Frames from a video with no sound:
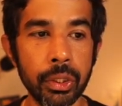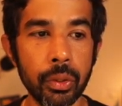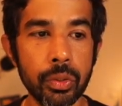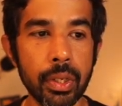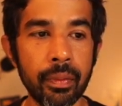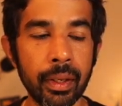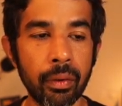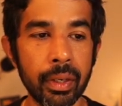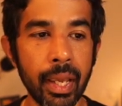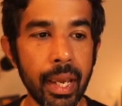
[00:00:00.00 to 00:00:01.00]
use the
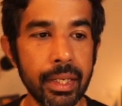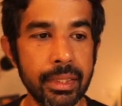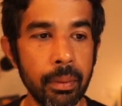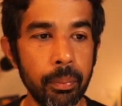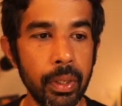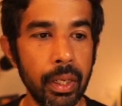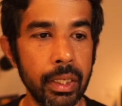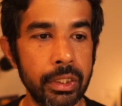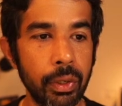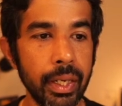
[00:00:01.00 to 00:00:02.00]
create simple
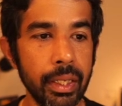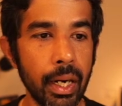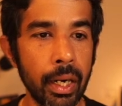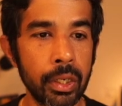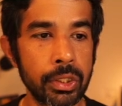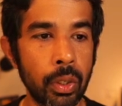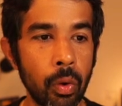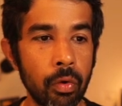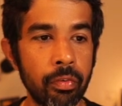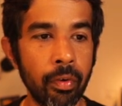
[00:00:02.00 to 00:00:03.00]
iterator
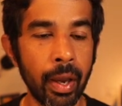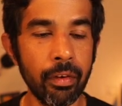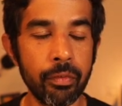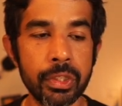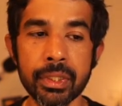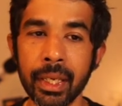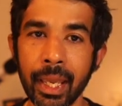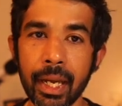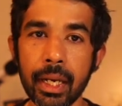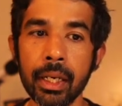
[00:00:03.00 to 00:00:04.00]
underscore 5, which is
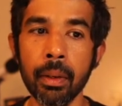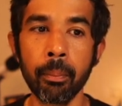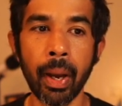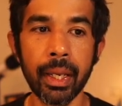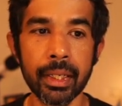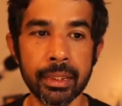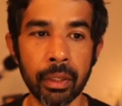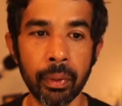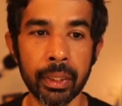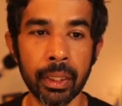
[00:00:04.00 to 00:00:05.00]
again a compiler
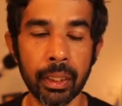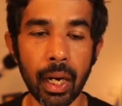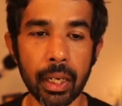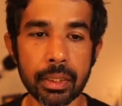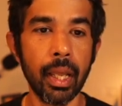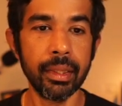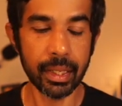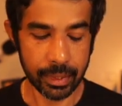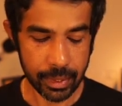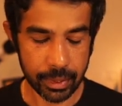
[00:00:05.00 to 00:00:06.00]
generated class.
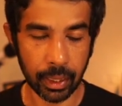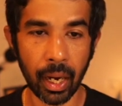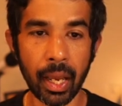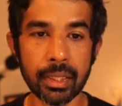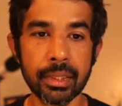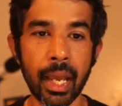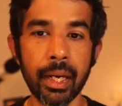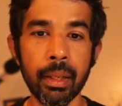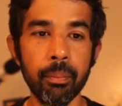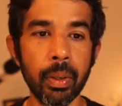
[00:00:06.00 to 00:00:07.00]
This is the class that
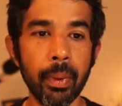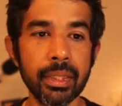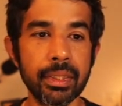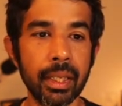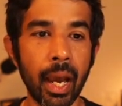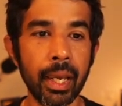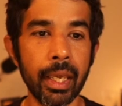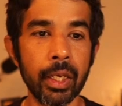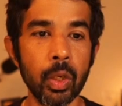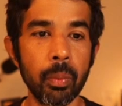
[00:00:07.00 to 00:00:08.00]
implements the i
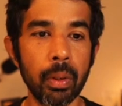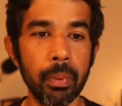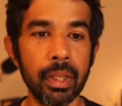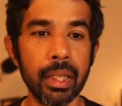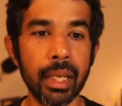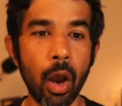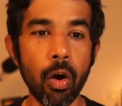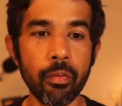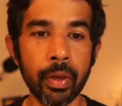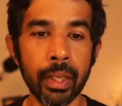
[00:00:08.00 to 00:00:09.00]
enumerable
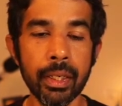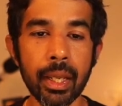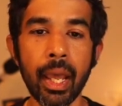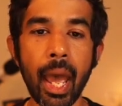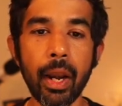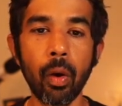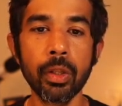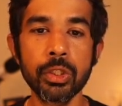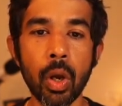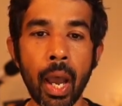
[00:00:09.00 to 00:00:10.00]
of int and
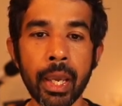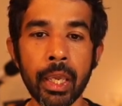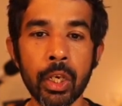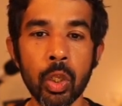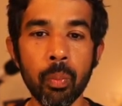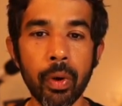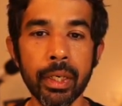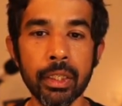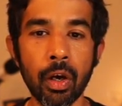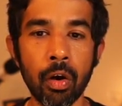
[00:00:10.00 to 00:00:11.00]
also i
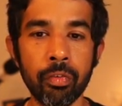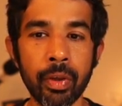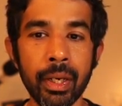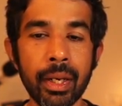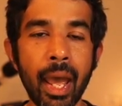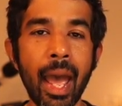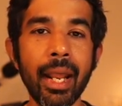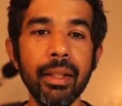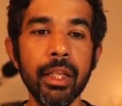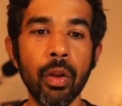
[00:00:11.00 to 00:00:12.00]
enumerator of int
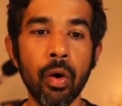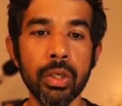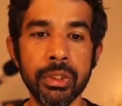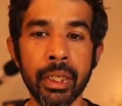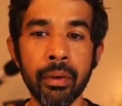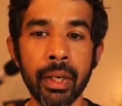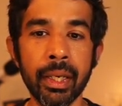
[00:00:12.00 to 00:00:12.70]
and the non-generic